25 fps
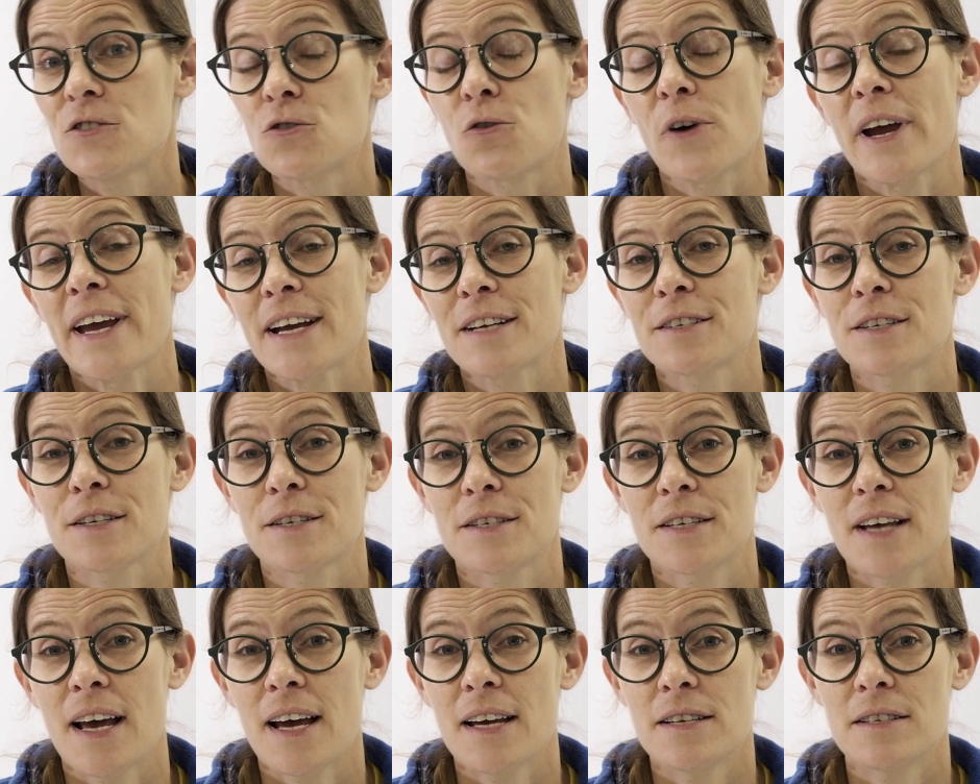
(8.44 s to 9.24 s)
or
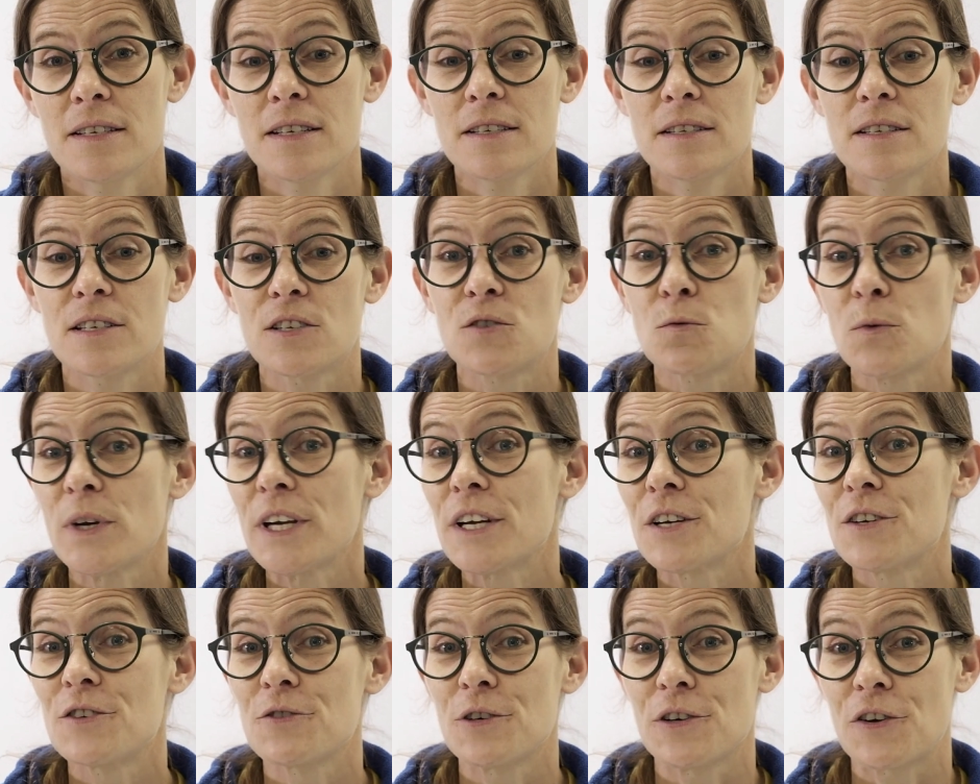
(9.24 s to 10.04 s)
exercises that we
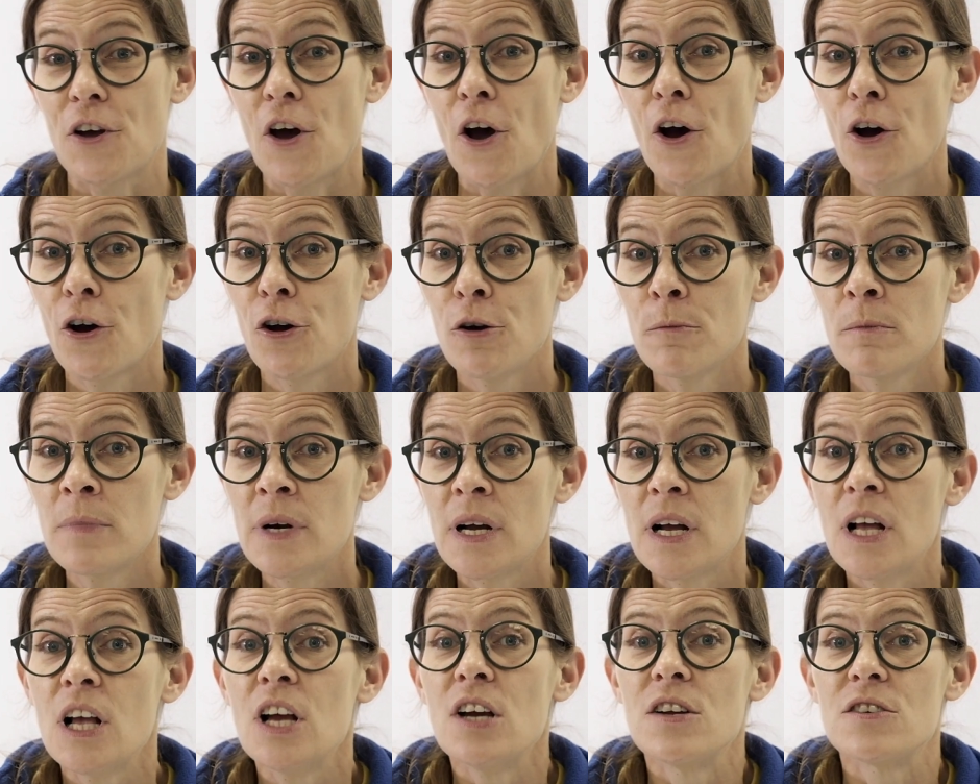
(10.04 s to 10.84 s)
can do at home
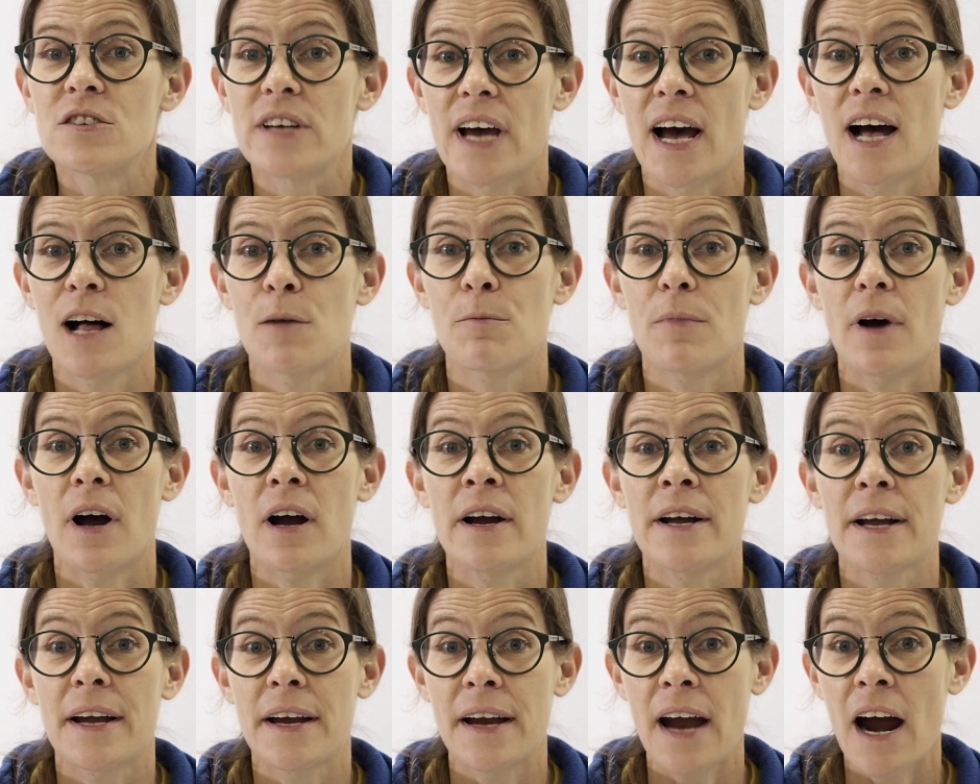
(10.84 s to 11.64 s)
to help
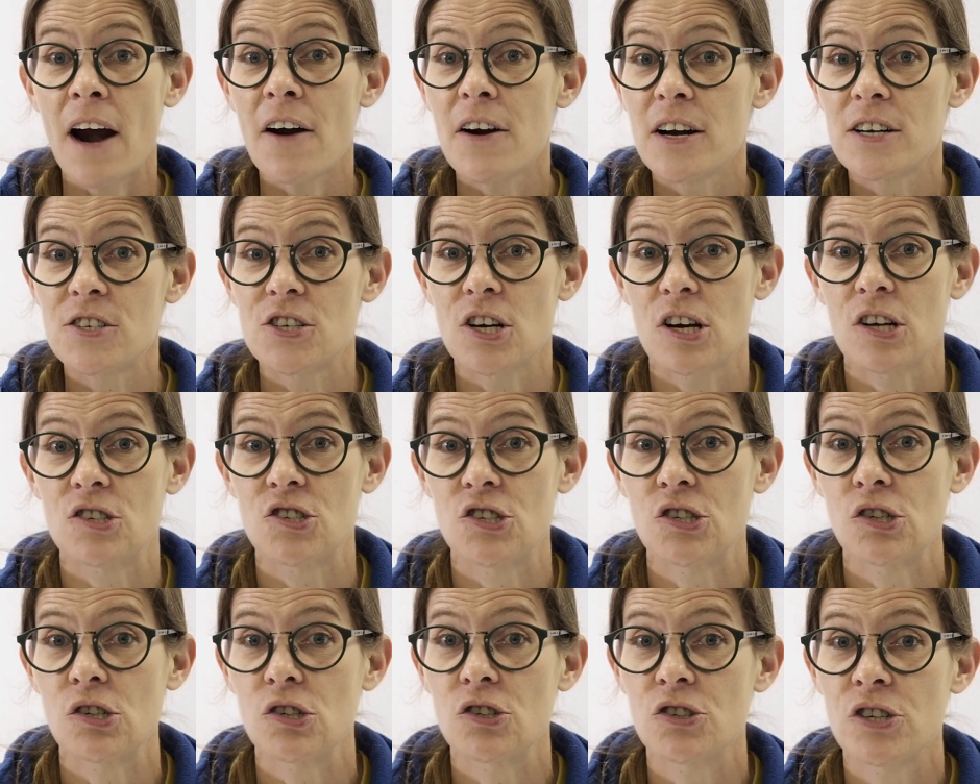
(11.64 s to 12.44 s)
encourage our
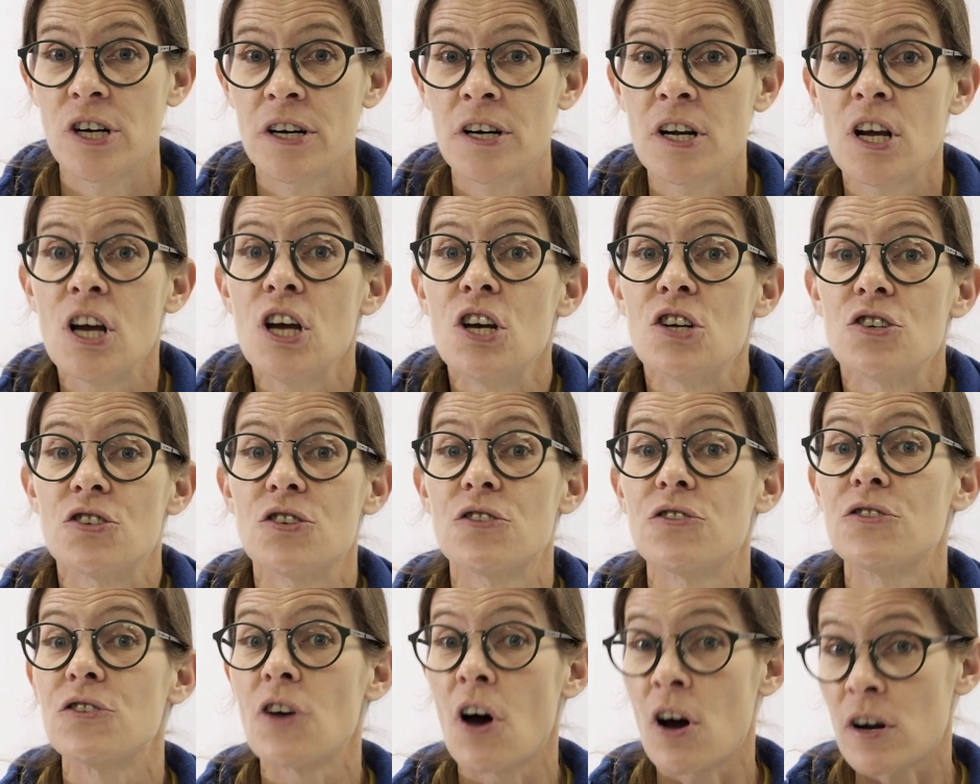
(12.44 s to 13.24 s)
children
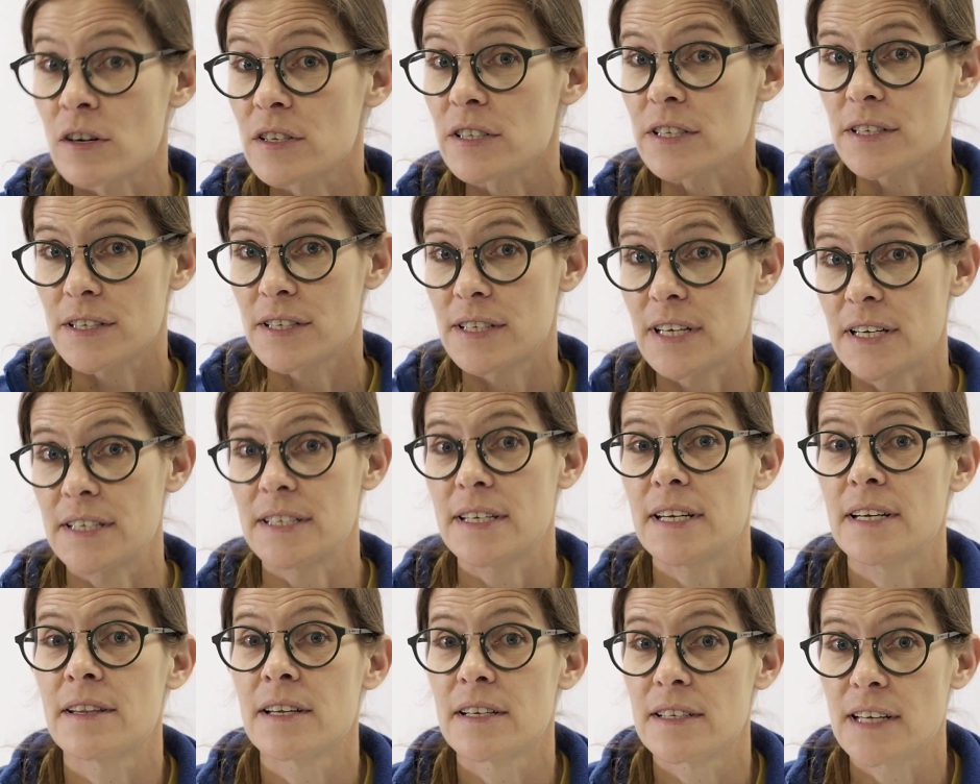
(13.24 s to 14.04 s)
to not
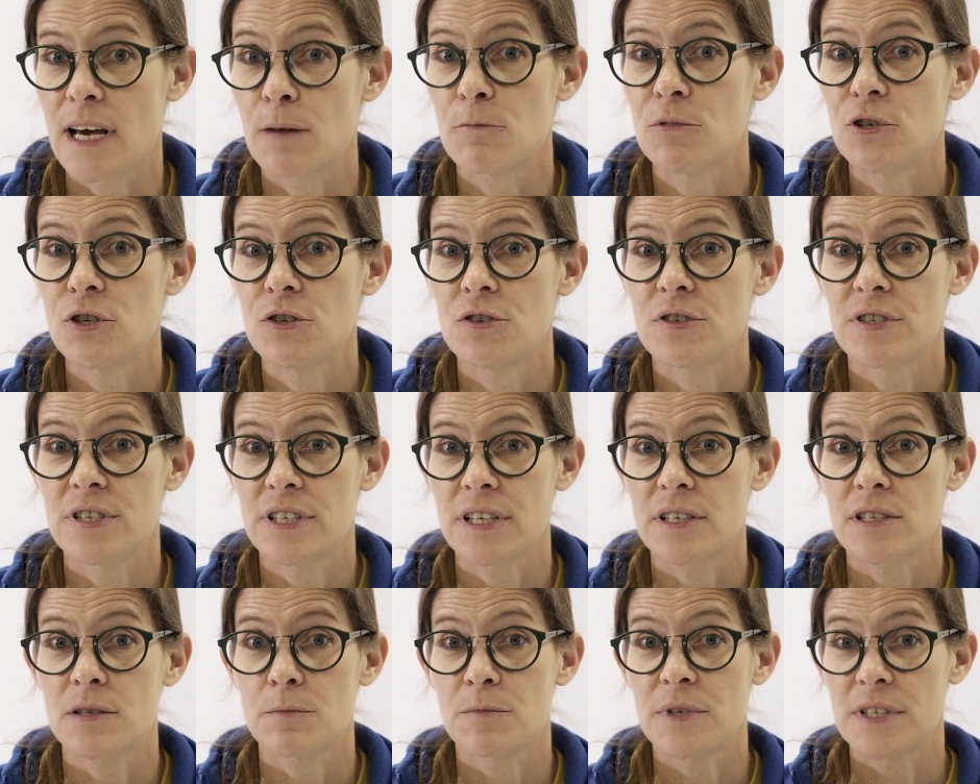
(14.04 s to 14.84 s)
sit in the W
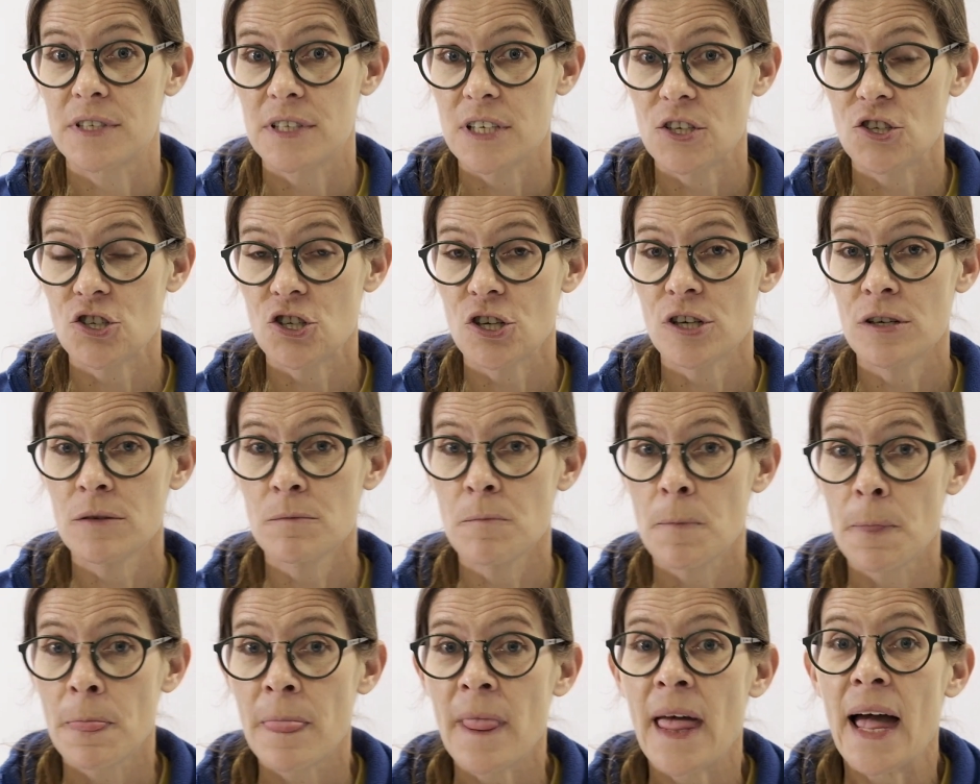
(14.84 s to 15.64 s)
sit position
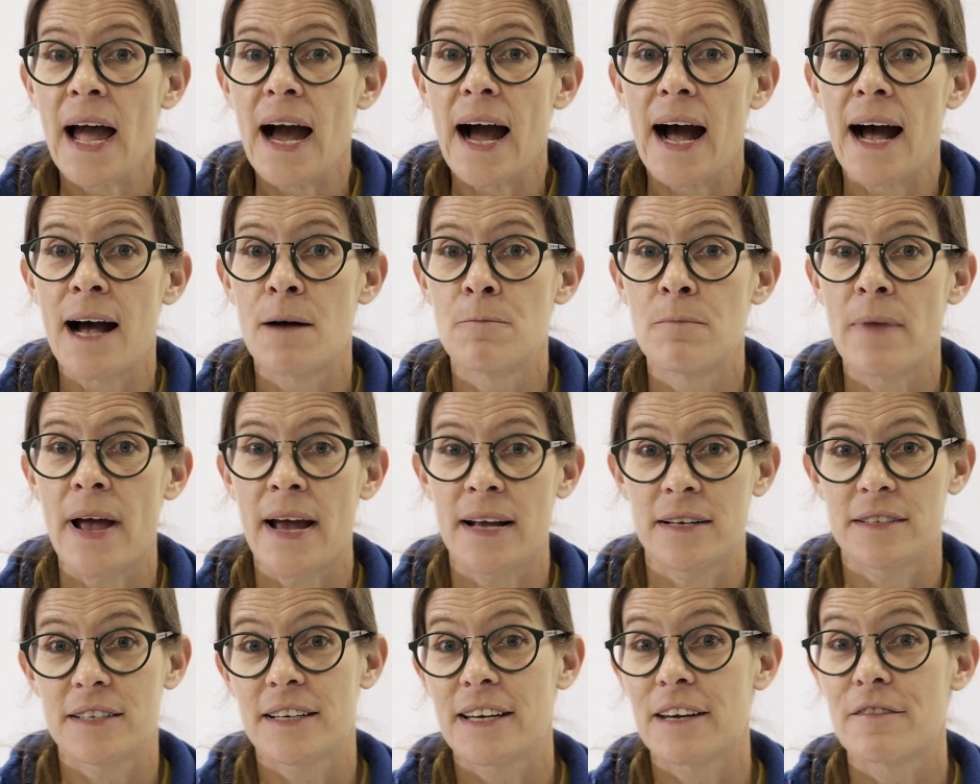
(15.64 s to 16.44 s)

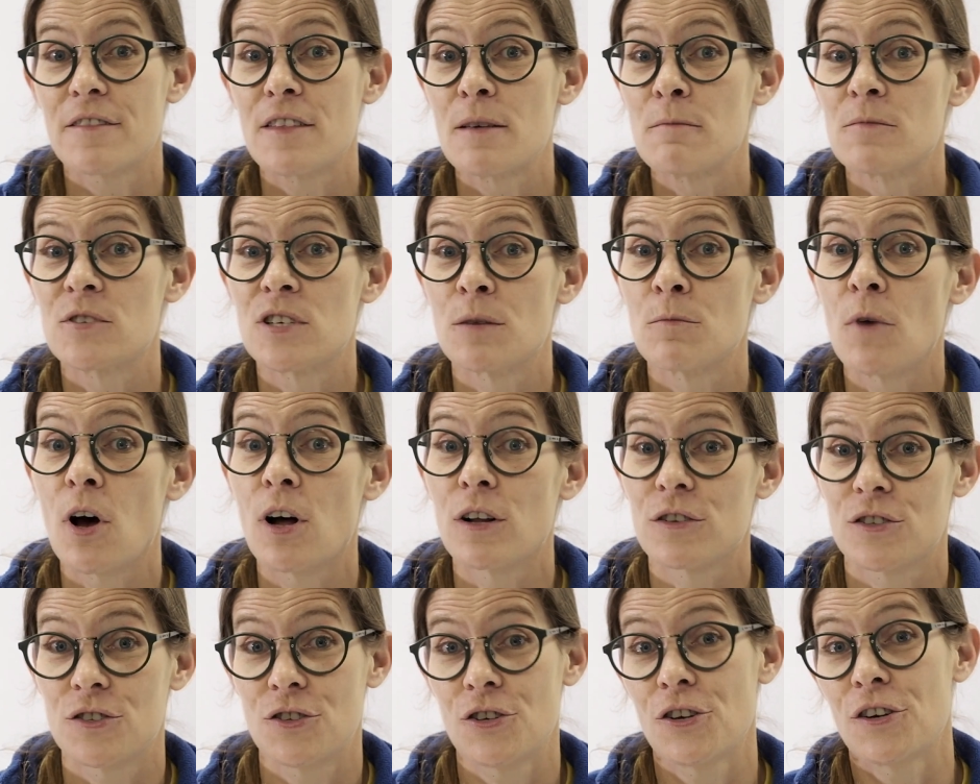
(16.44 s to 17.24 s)
and to give them some
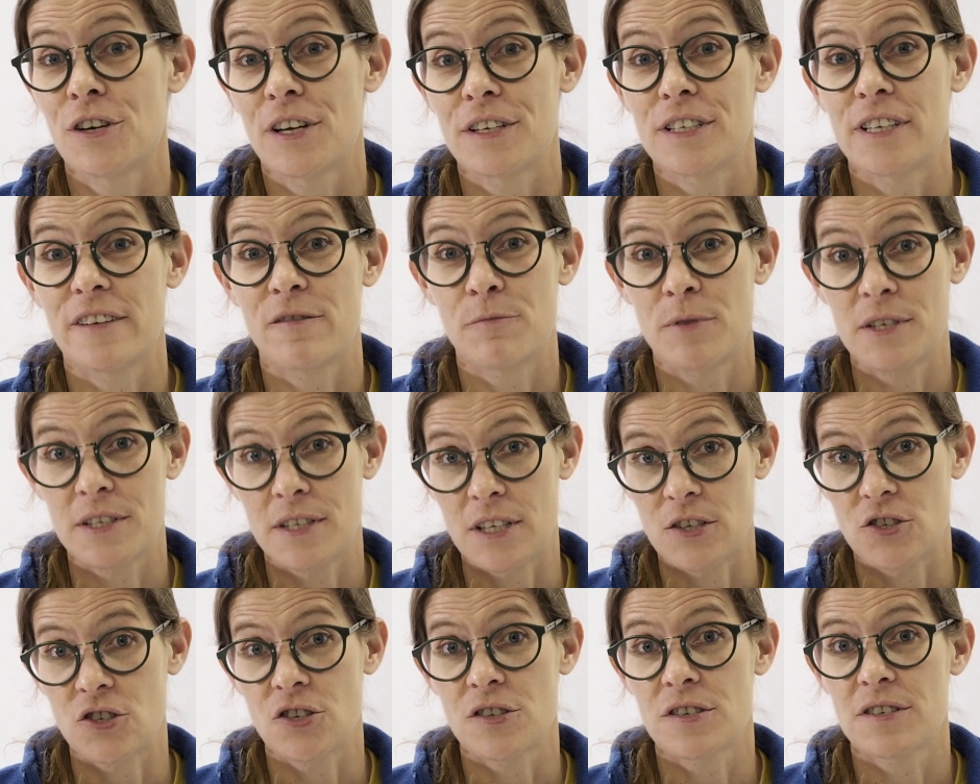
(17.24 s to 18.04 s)
alternative
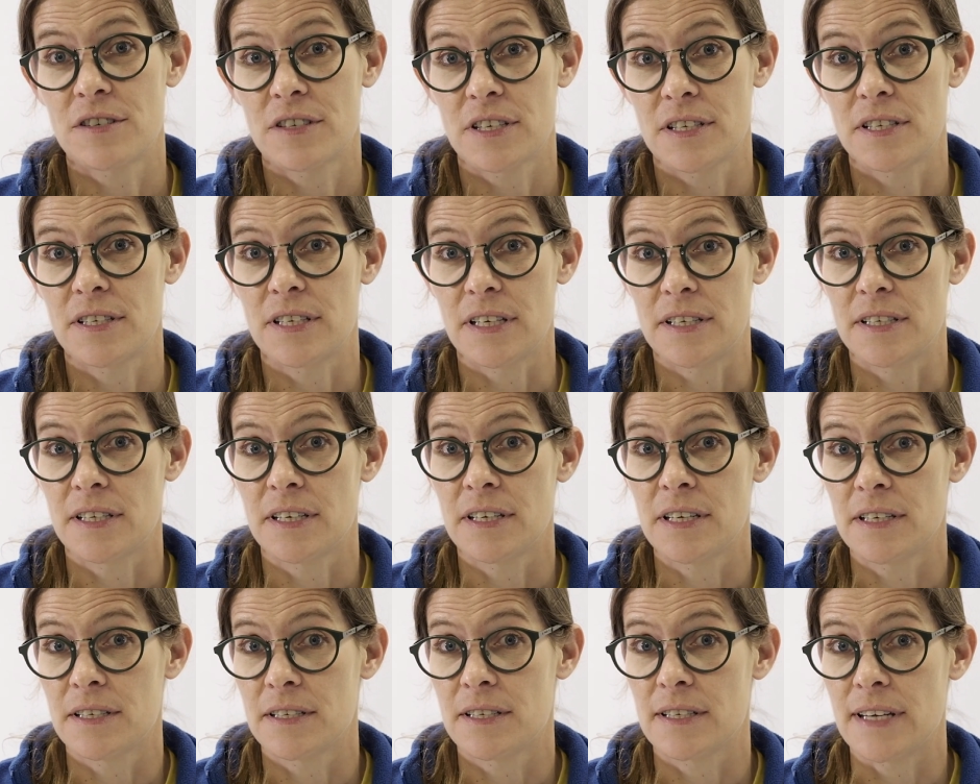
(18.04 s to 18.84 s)
positions to sit
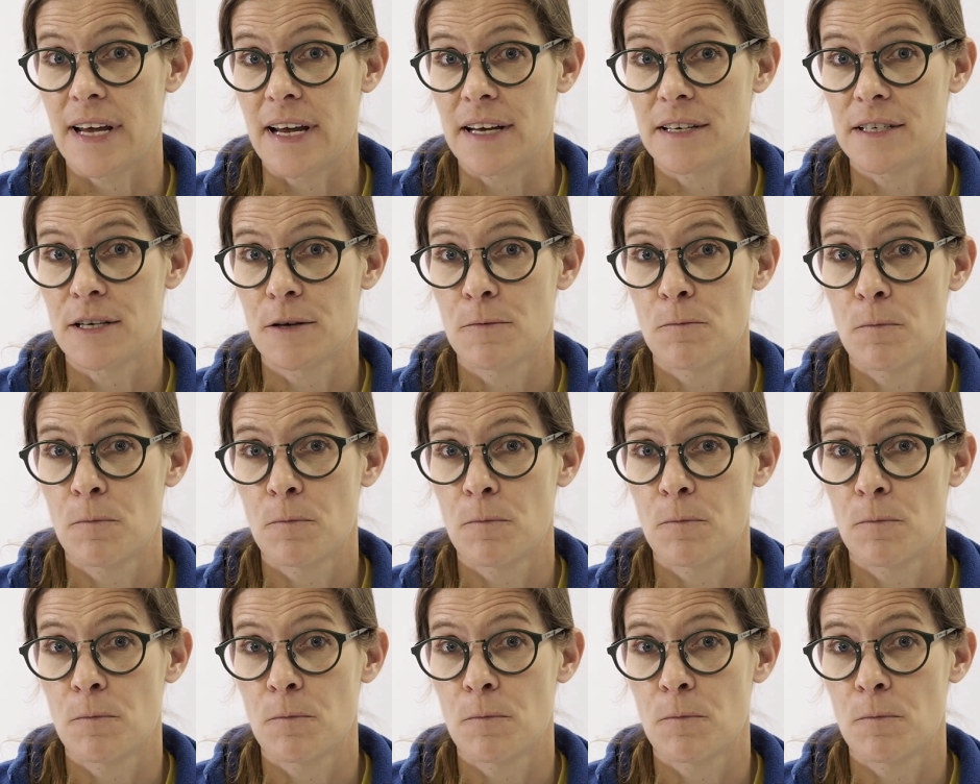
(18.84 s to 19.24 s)
in instead.